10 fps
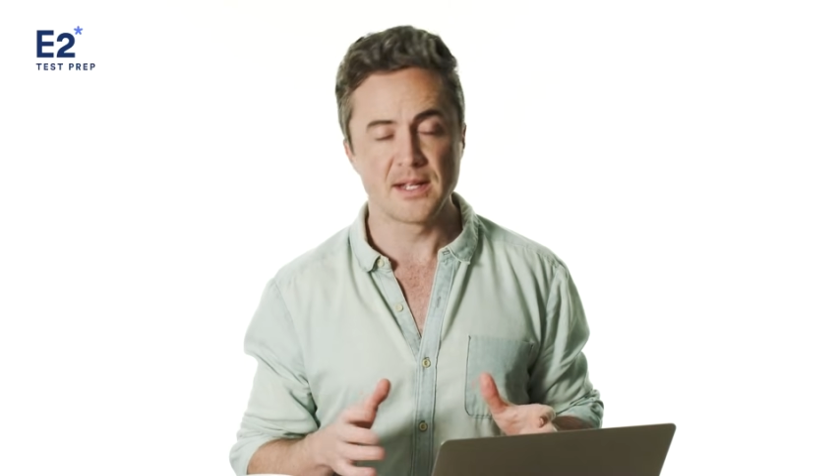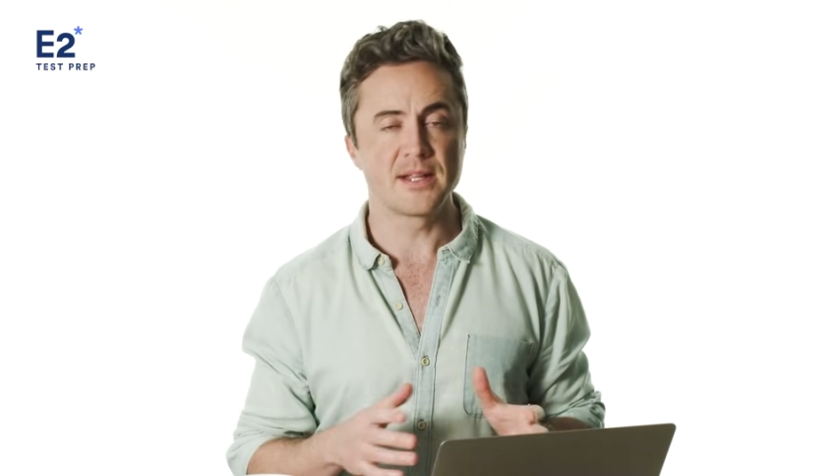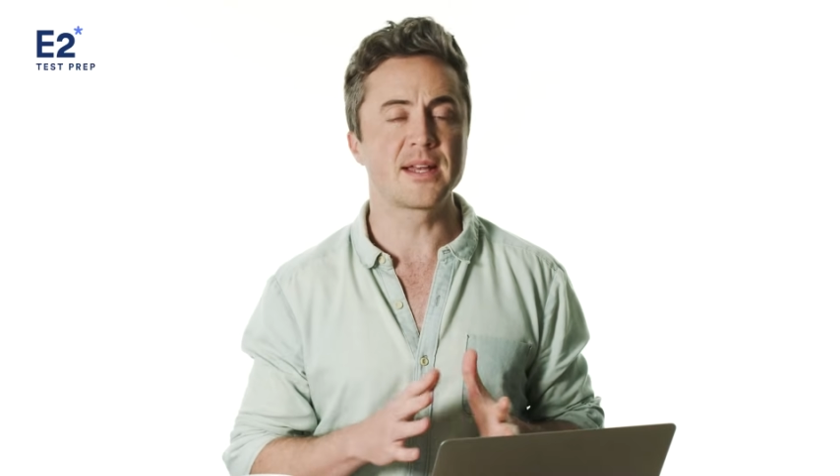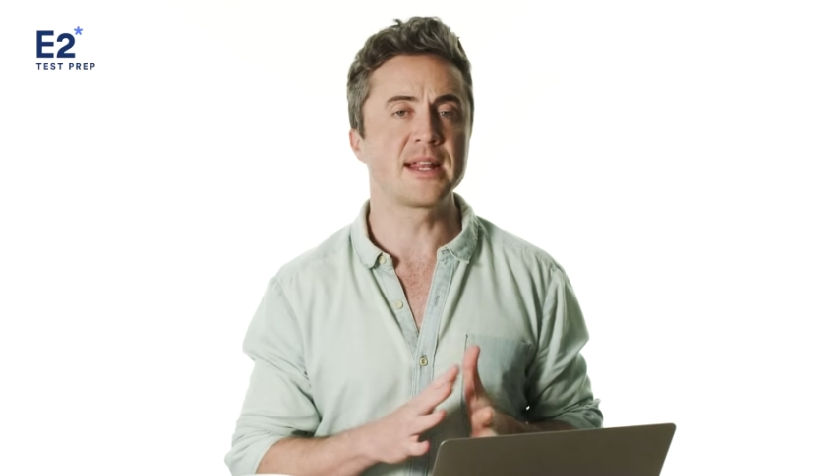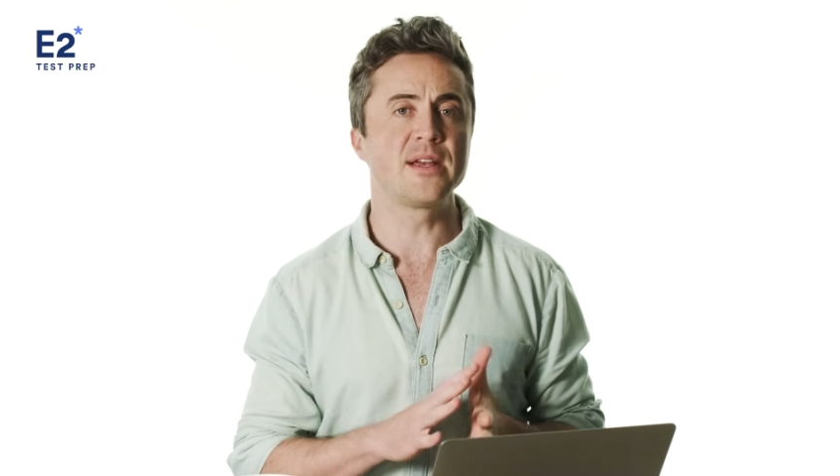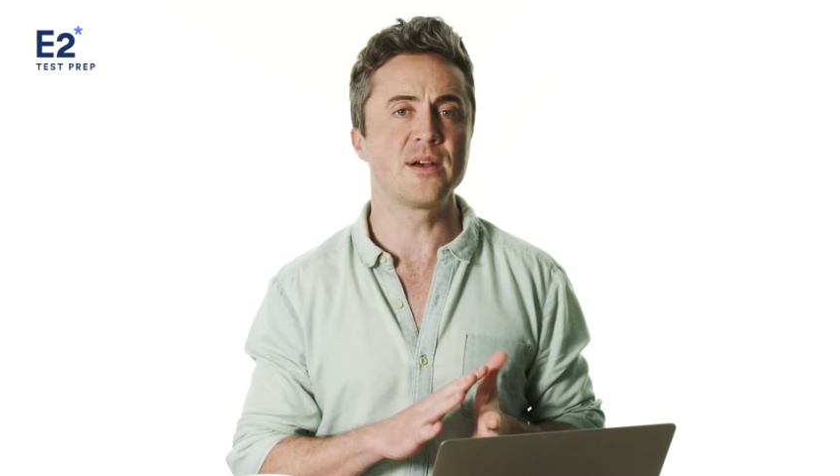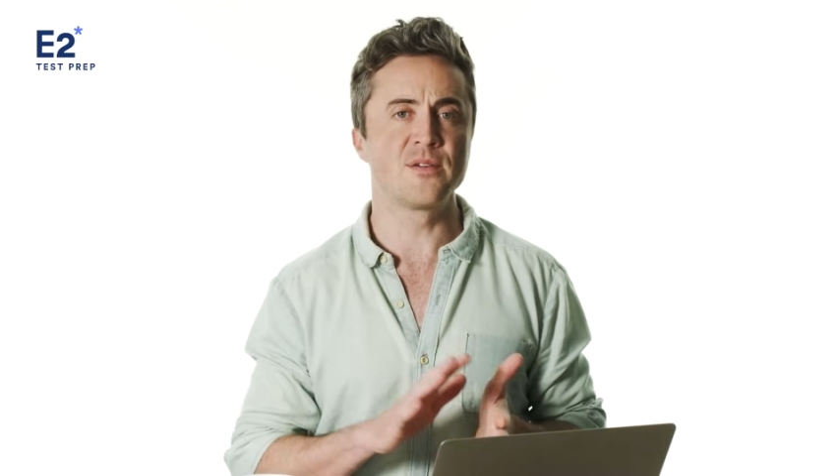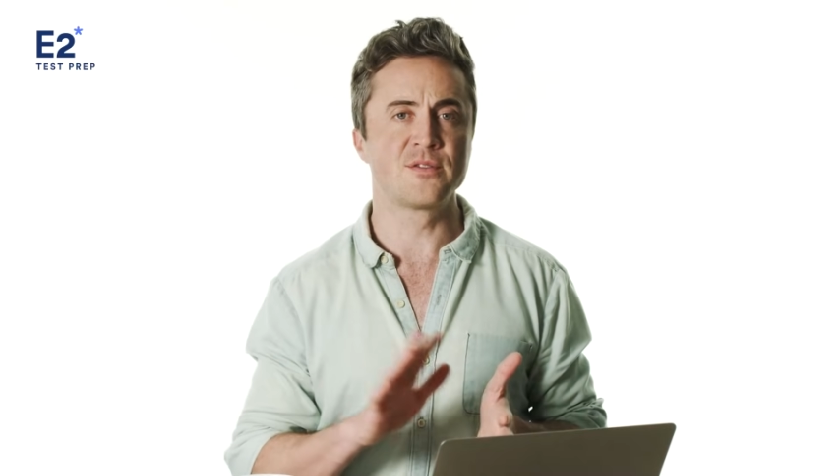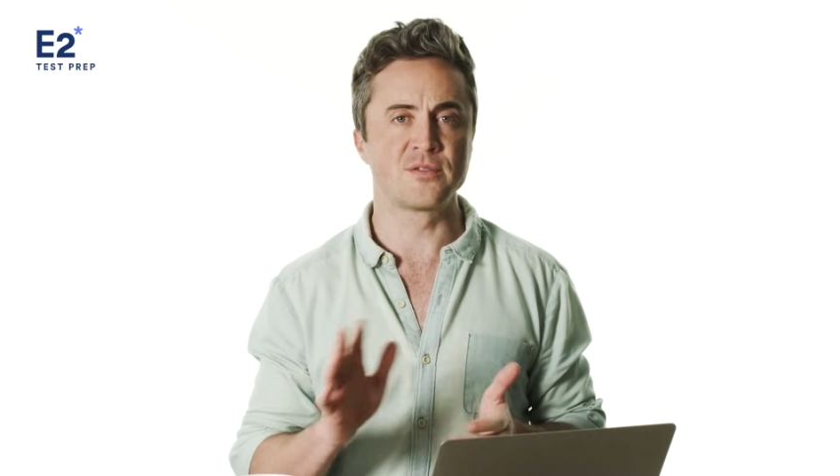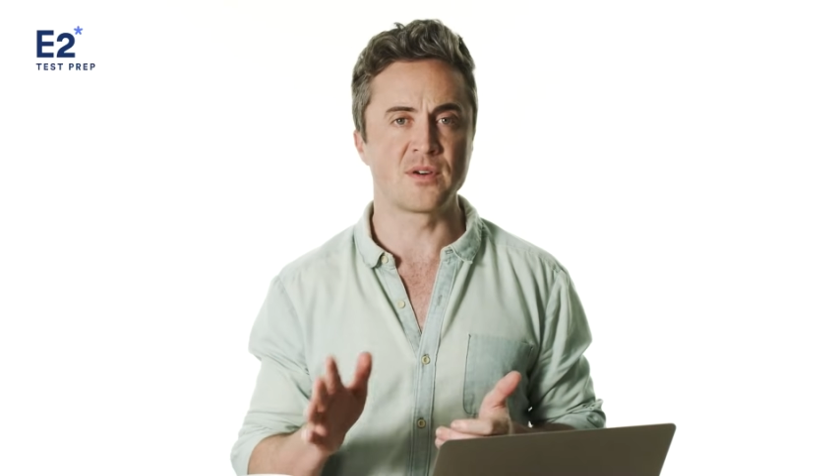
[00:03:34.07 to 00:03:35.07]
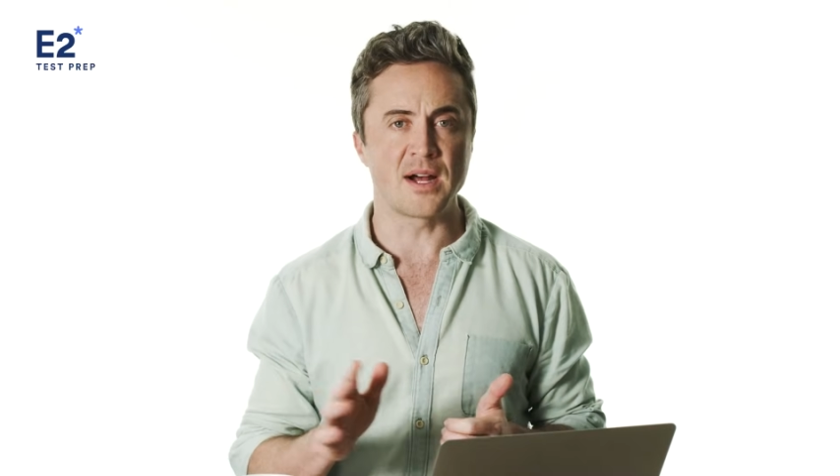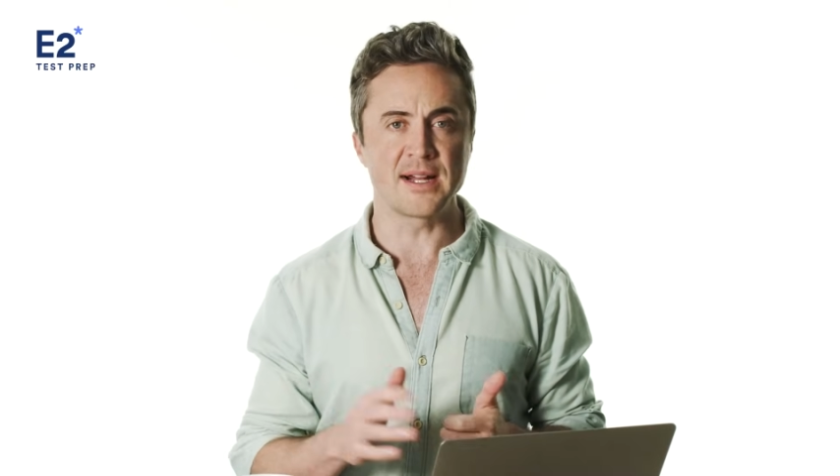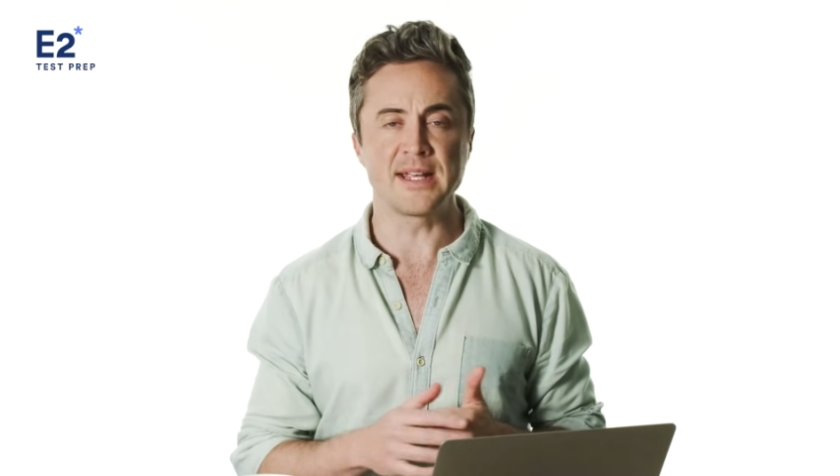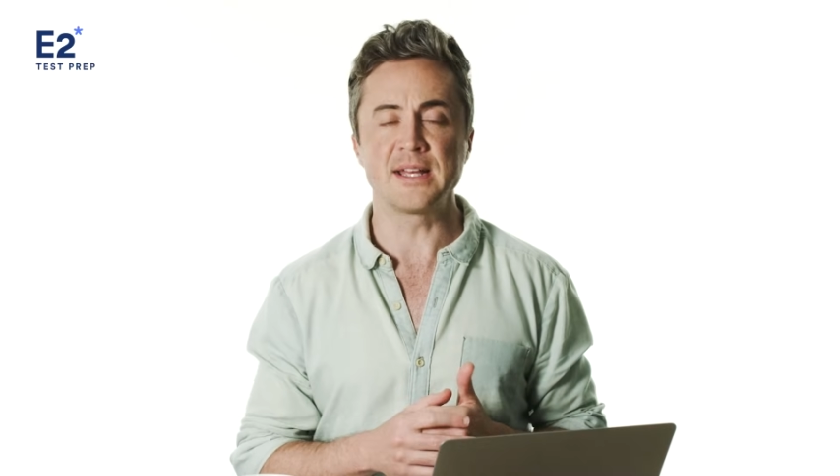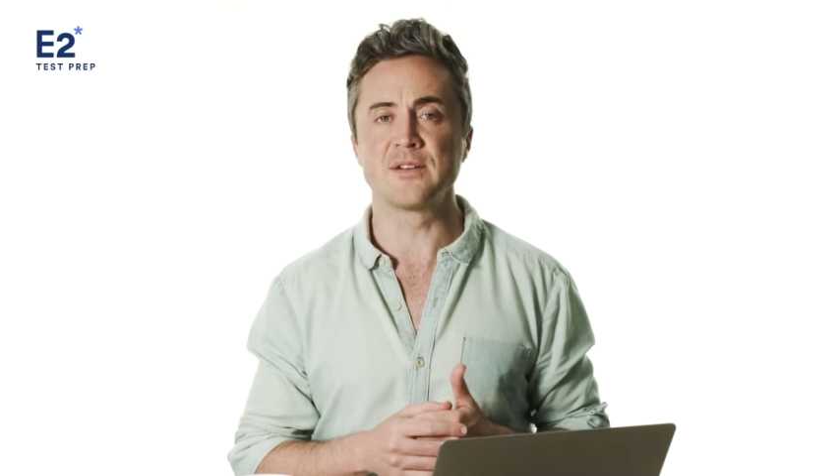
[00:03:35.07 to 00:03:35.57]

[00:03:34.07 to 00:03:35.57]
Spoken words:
you're going to hear a variety